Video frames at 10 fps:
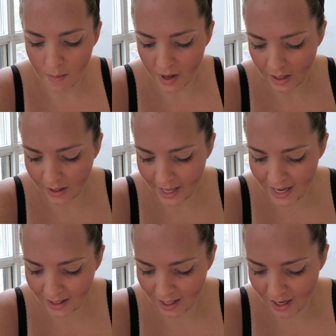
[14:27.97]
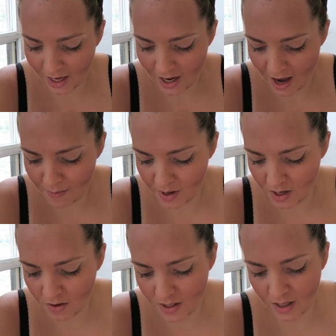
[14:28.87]
but lately I've
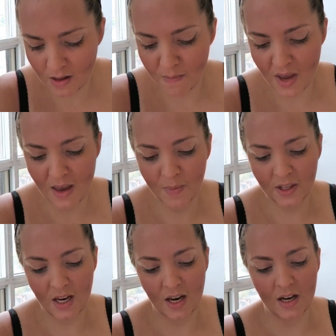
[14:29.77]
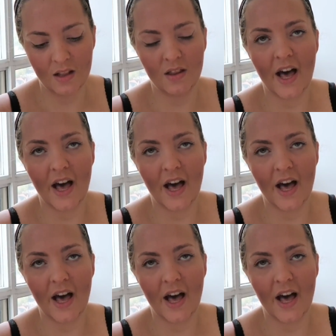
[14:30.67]
been using the Maybelline